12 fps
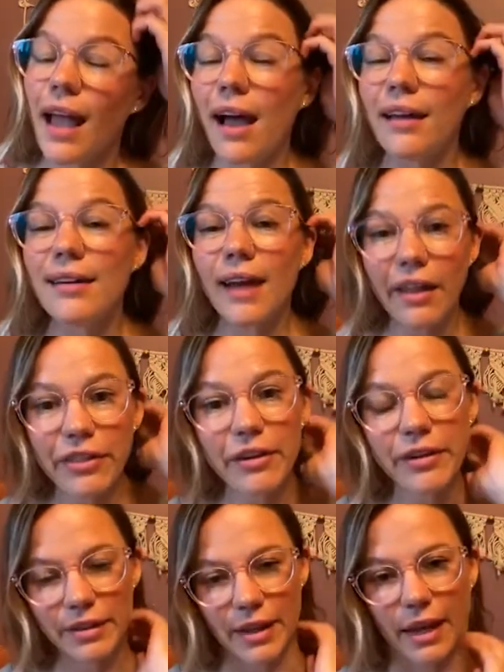
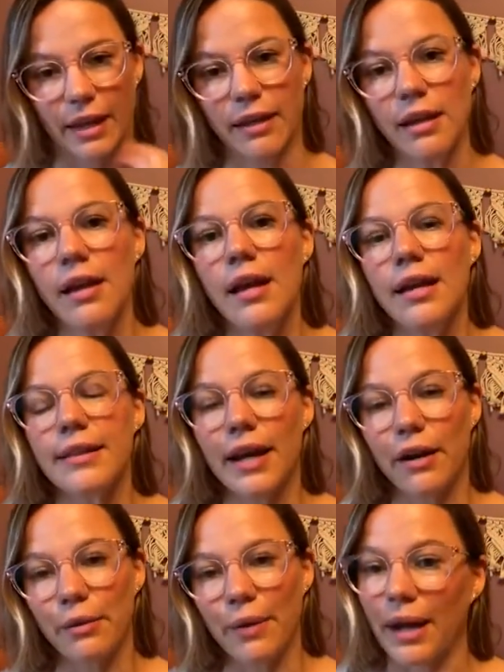Another thing that
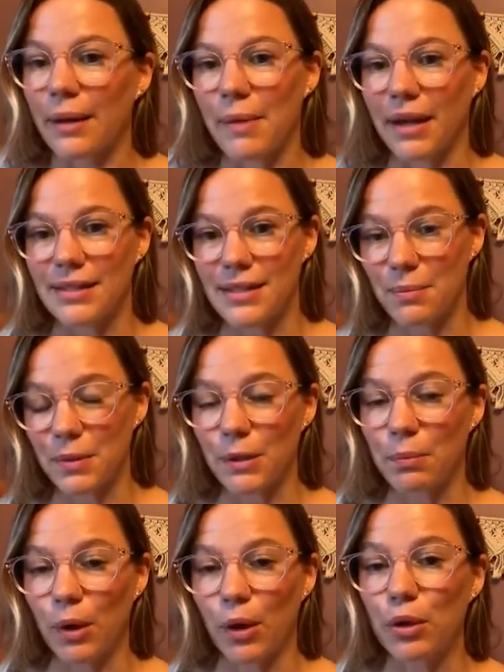I'll recommend to
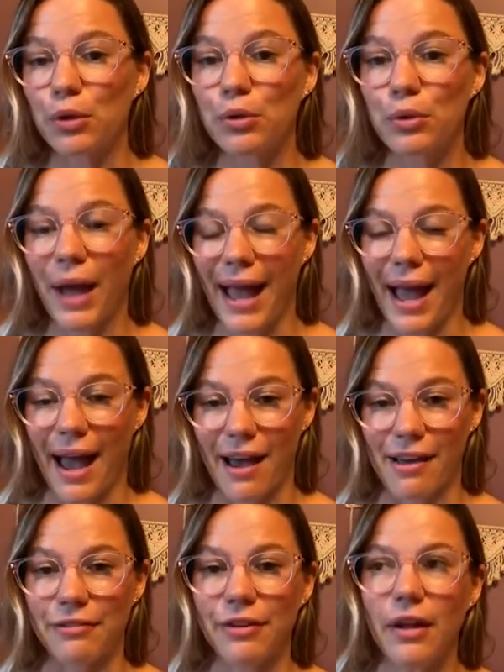people who
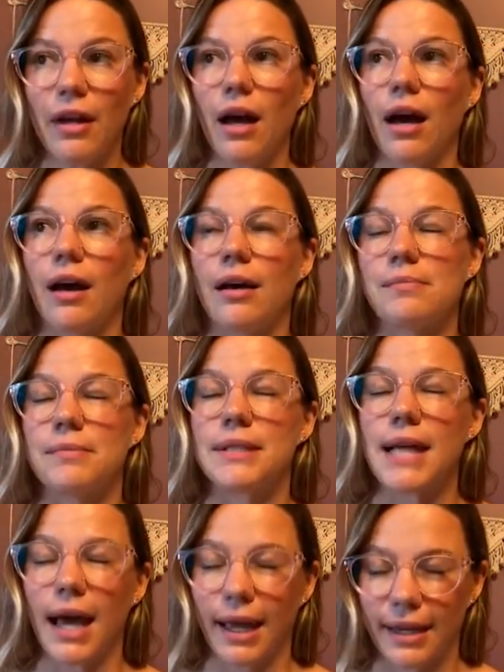have
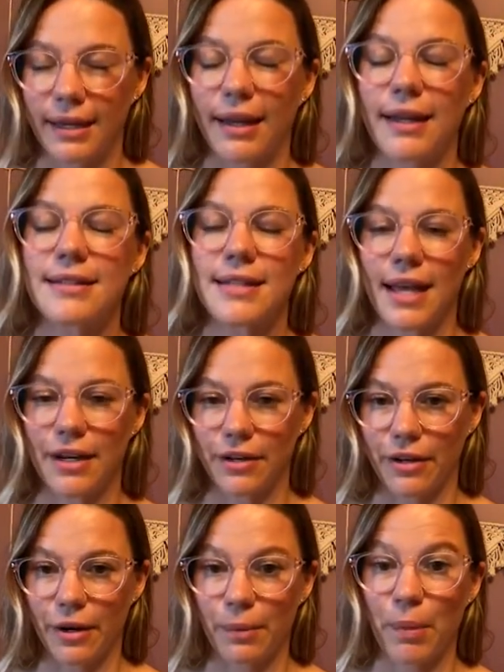tight and
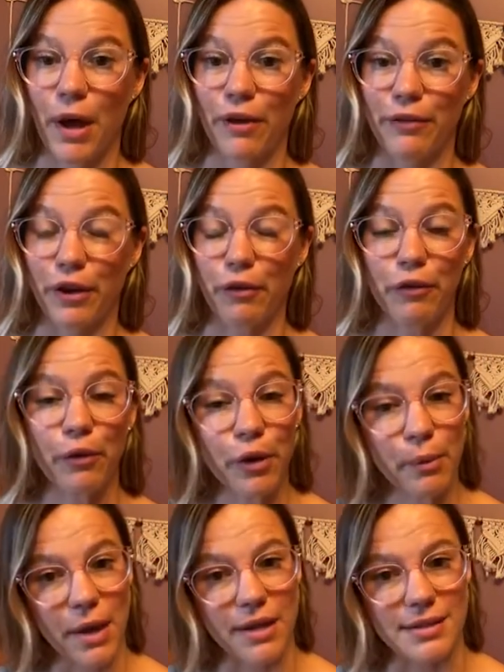tender pelvic
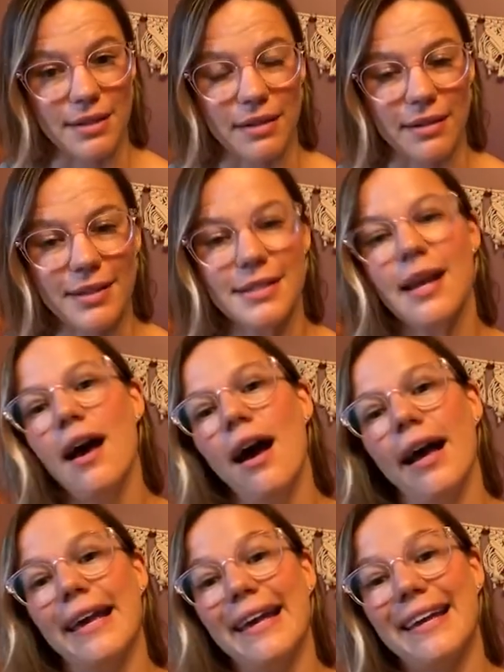floor muscles
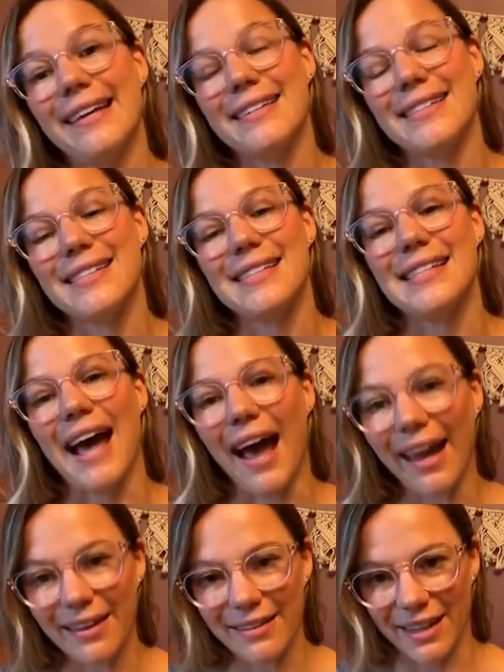is
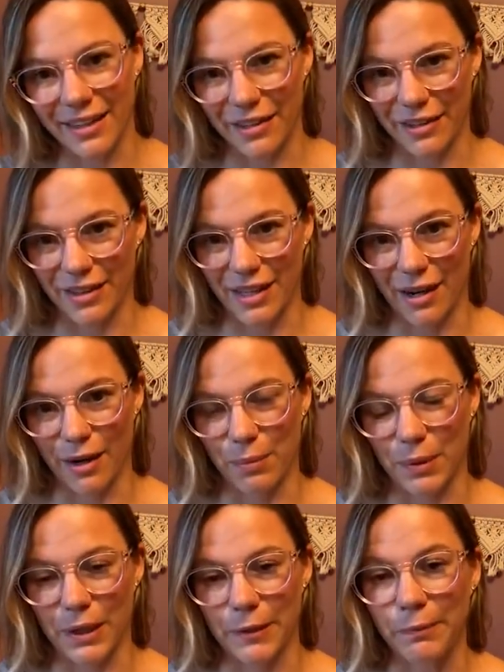dilator
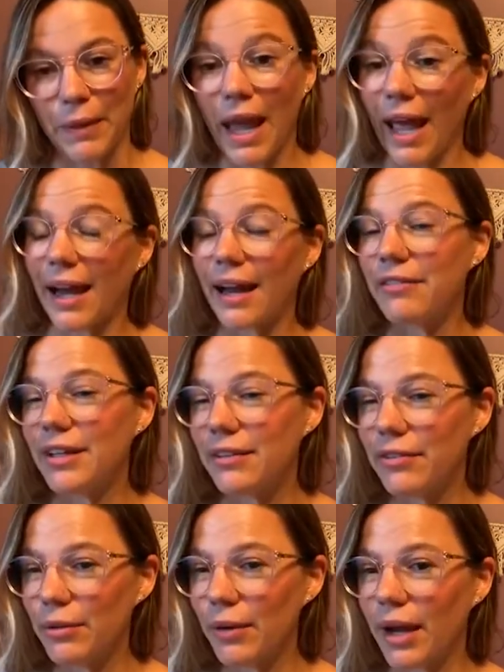therapy. And I've
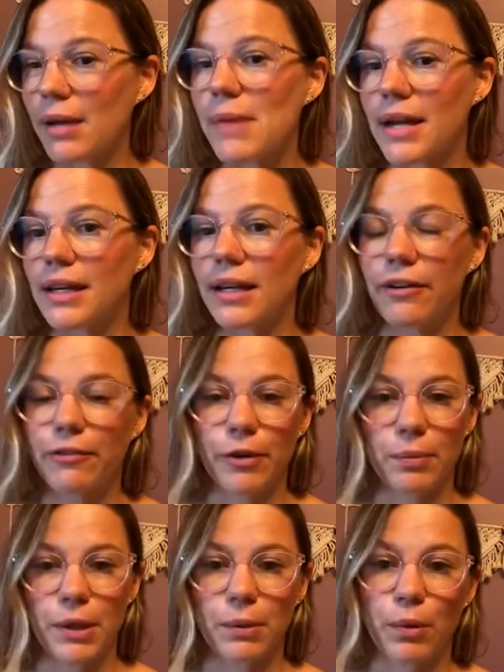even recommended it
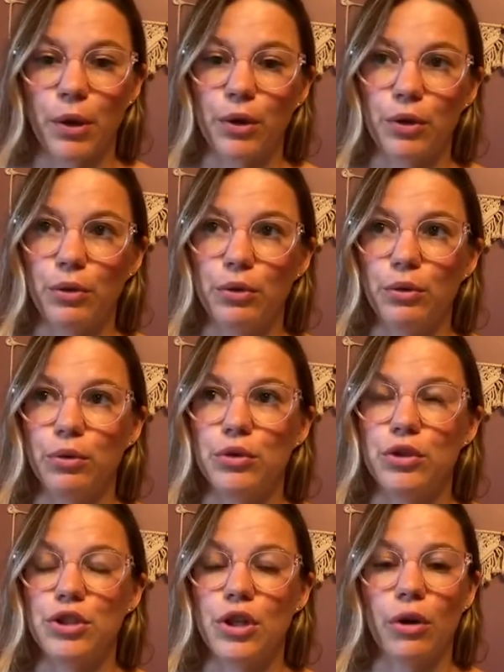for people who
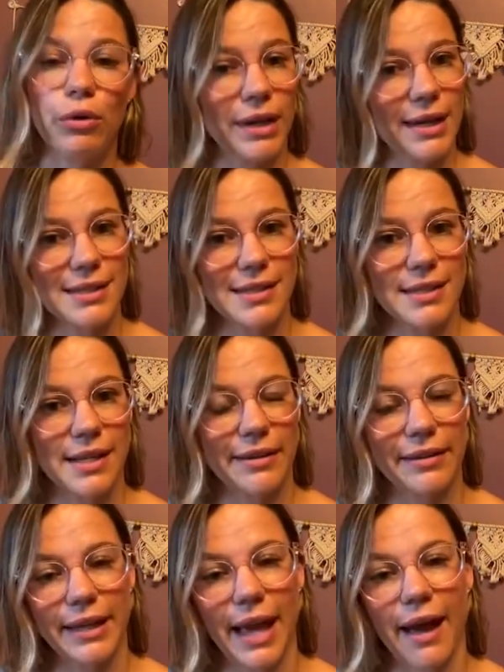don't
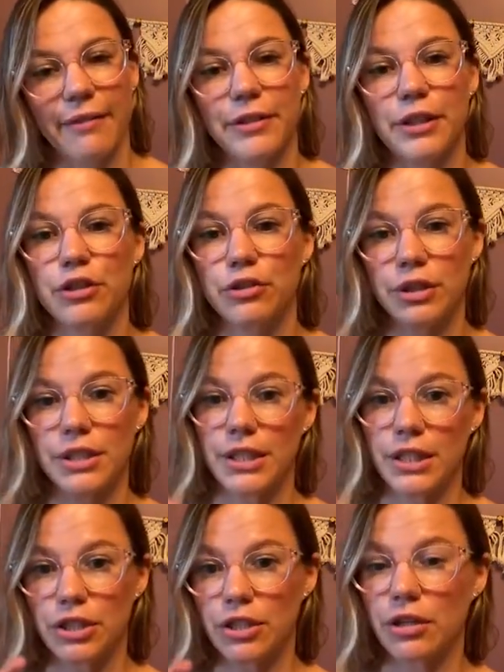necessarily have the
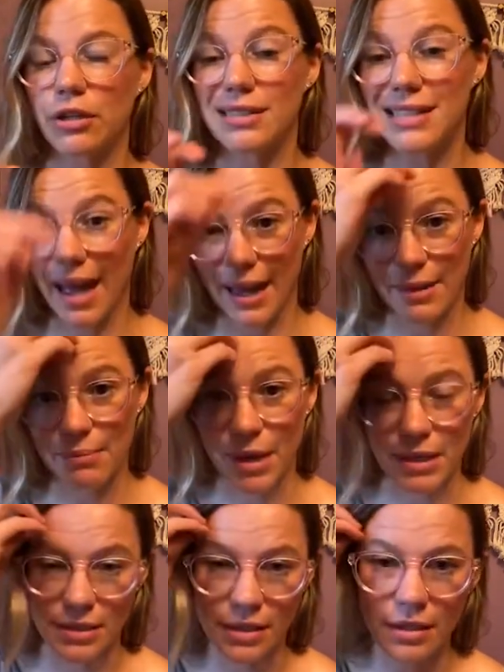traditional tight
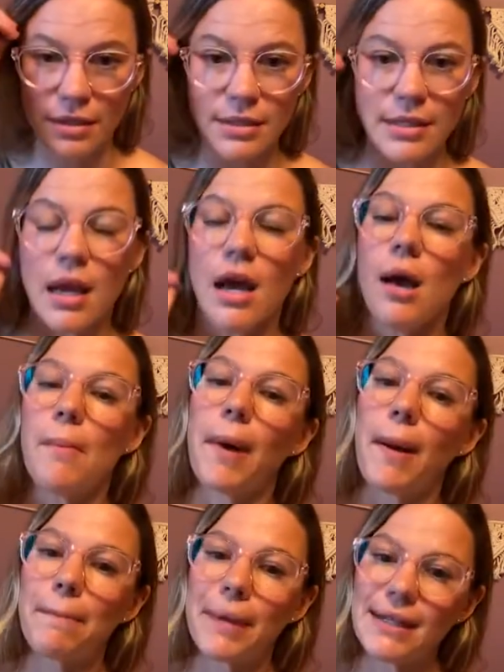muscles,
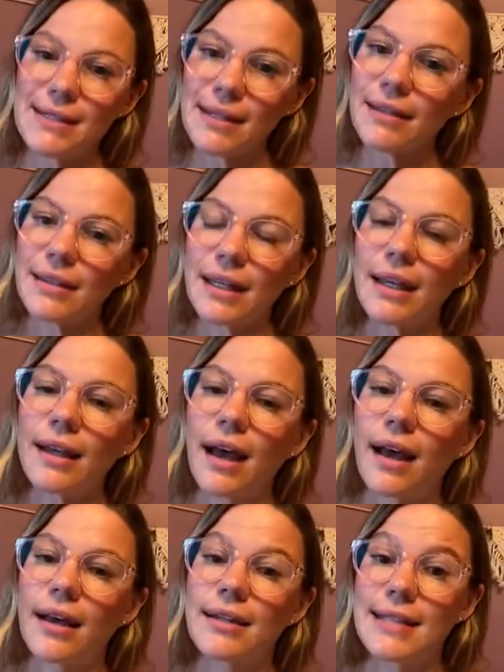but basically
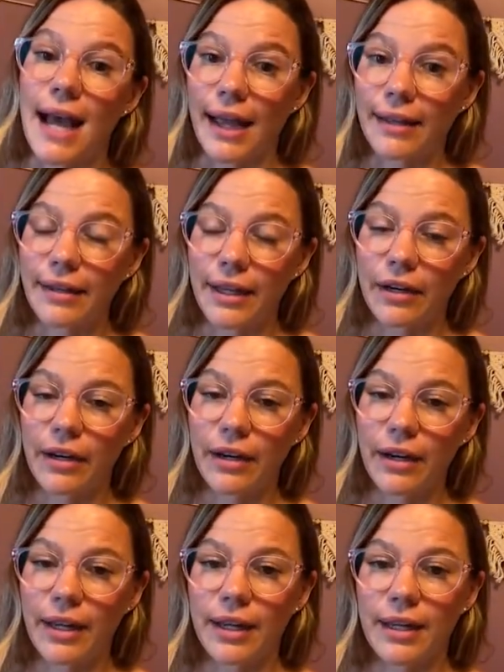a dilator